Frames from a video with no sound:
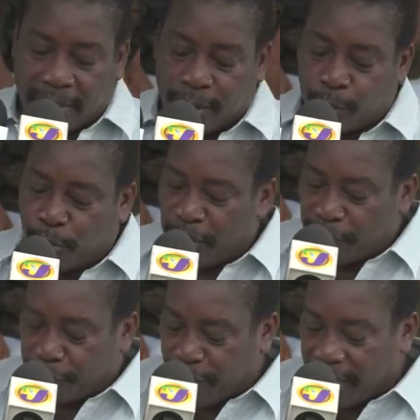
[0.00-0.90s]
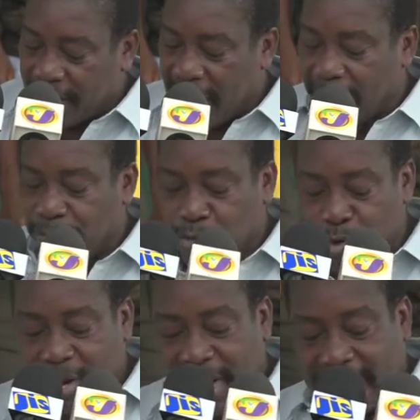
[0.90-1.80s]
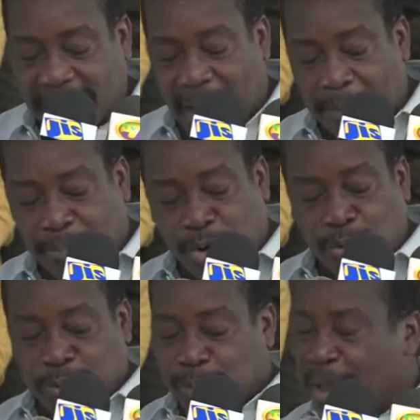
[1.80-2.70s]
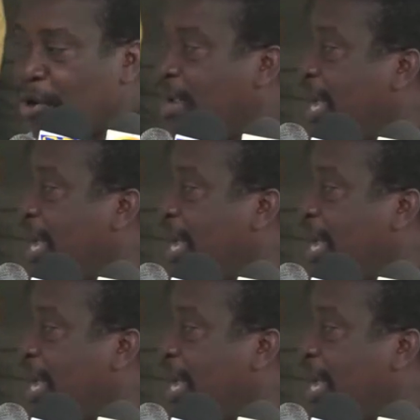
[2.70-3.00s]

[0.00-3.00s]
Springfield and Ruinette and Bloomsbury